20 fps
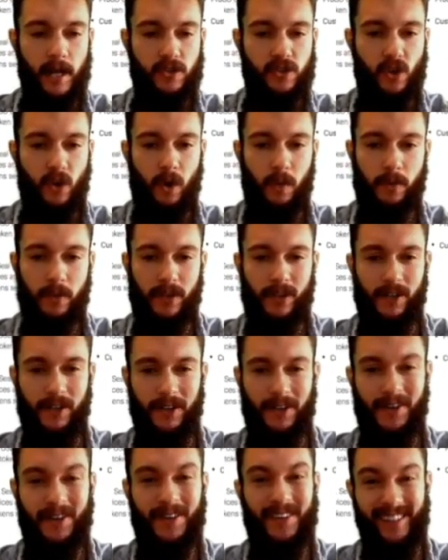So I'm going
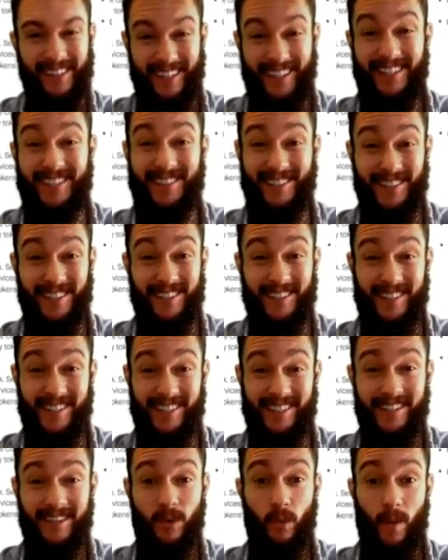to link to
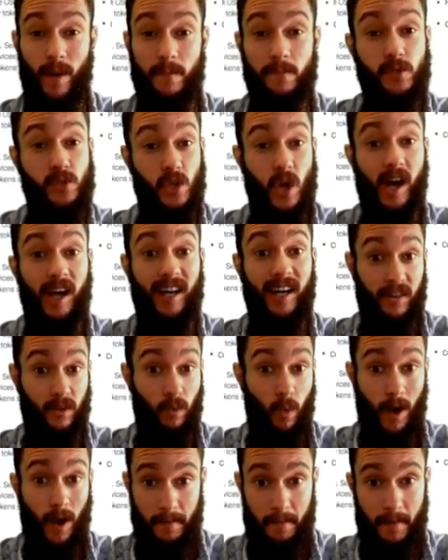the website
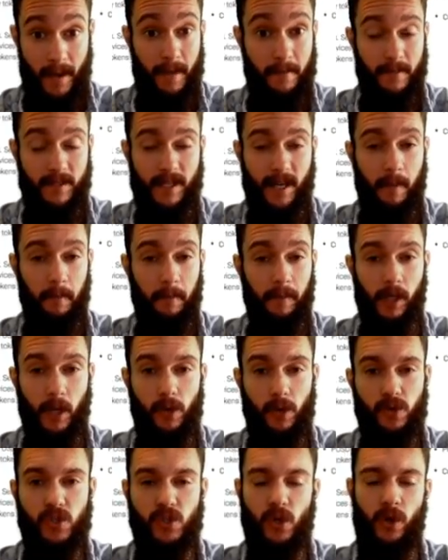and the white paper down
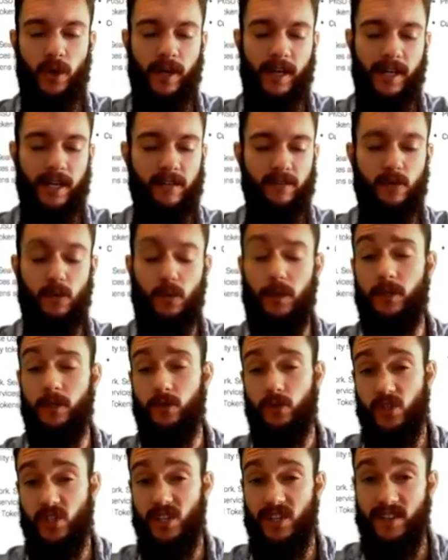below, so any of you
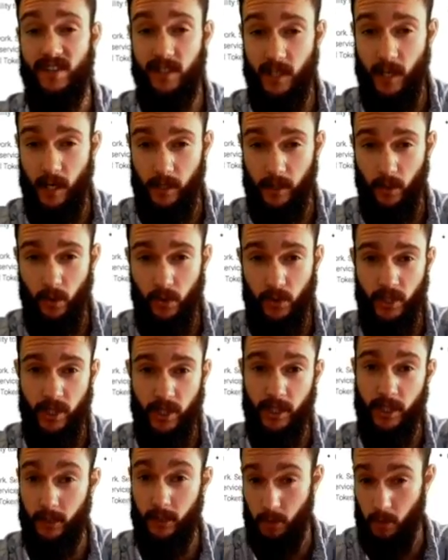interested in the
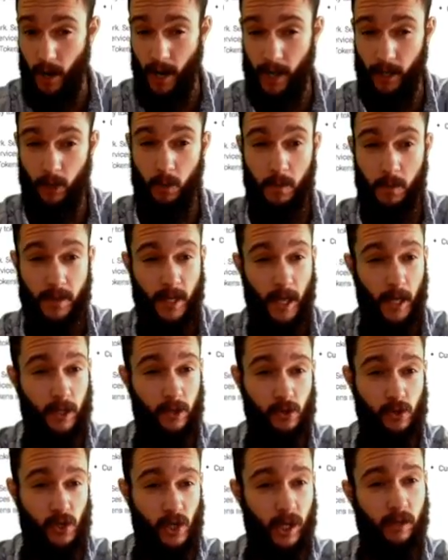technology can crack on with that
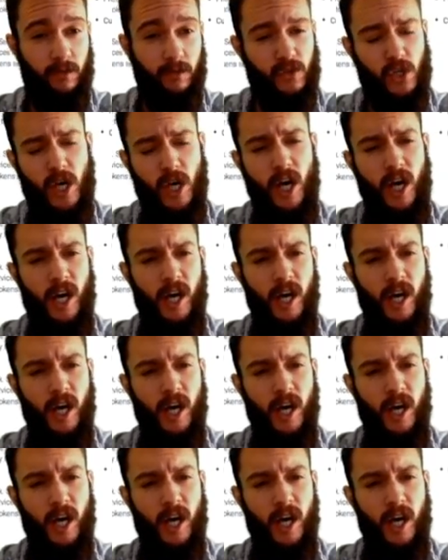yourselves.